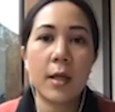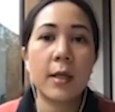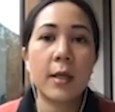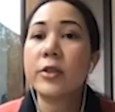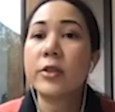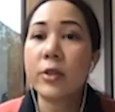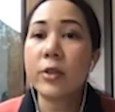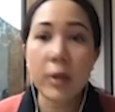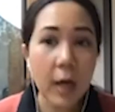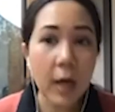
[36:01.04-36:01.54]

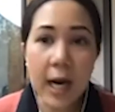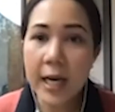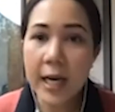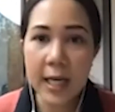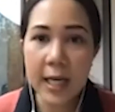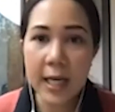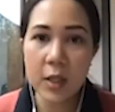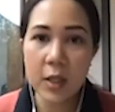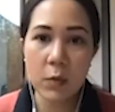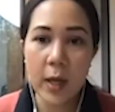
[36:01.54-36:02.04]
Try
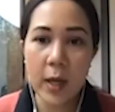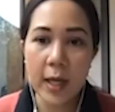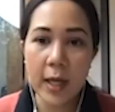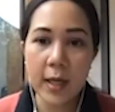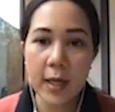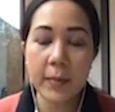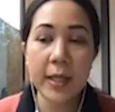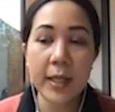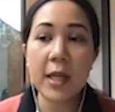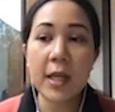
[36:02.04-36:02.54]
anyway.
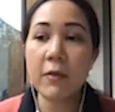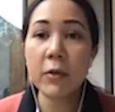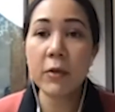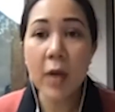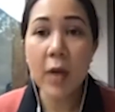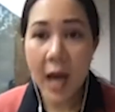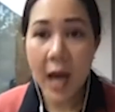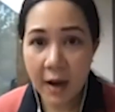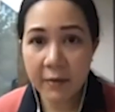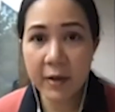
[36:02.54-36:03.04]
But if you
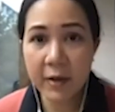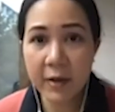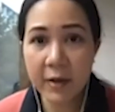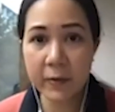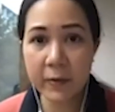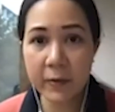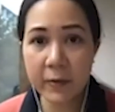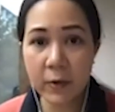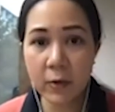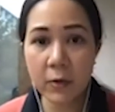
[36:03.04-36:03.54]
have
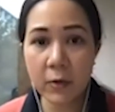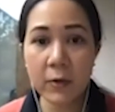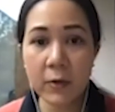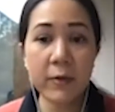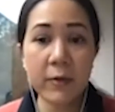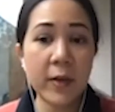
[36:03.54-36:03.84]
referral,